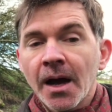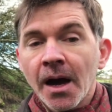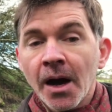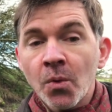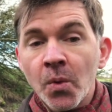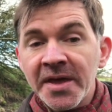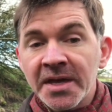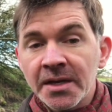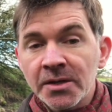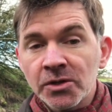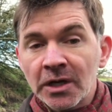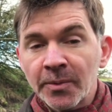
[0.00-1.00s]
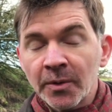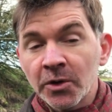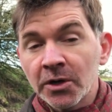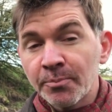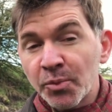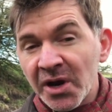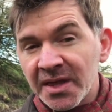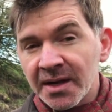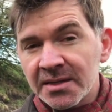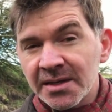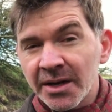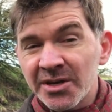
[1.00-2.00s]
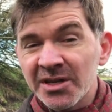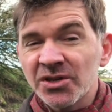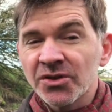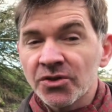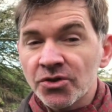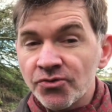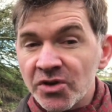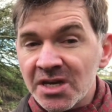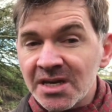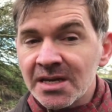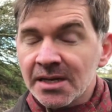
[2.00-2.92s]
a waking dream, and we're going to break that down into 3